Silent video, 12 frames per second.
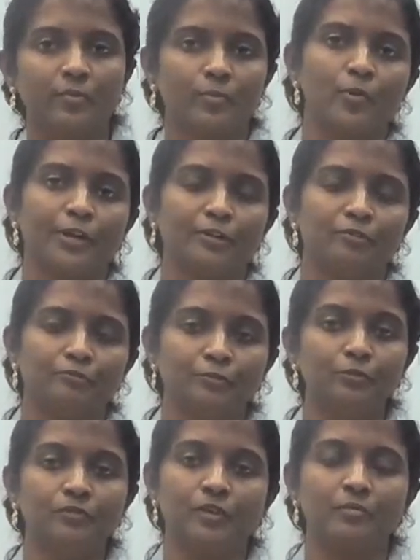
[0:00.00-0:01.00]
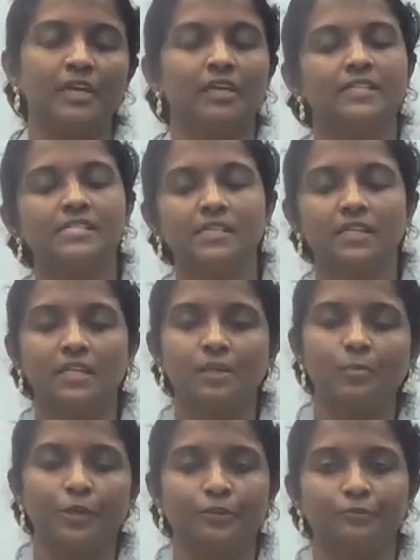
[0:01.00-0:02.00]
point of view from NCERT
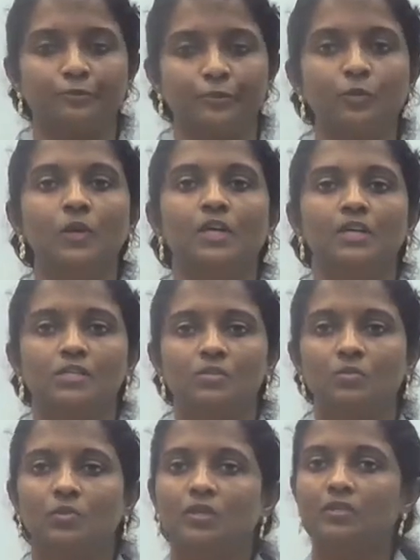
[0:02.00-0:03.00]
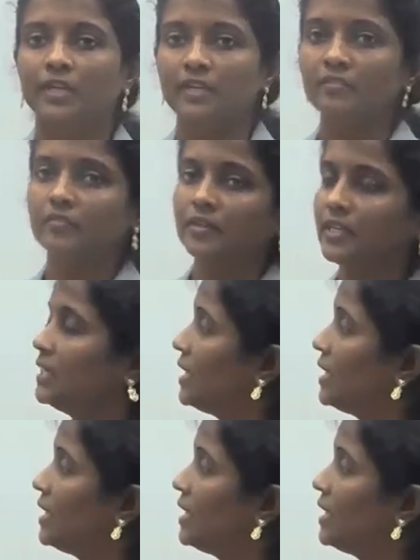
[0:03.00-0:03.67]
point of view. So, uh, in, in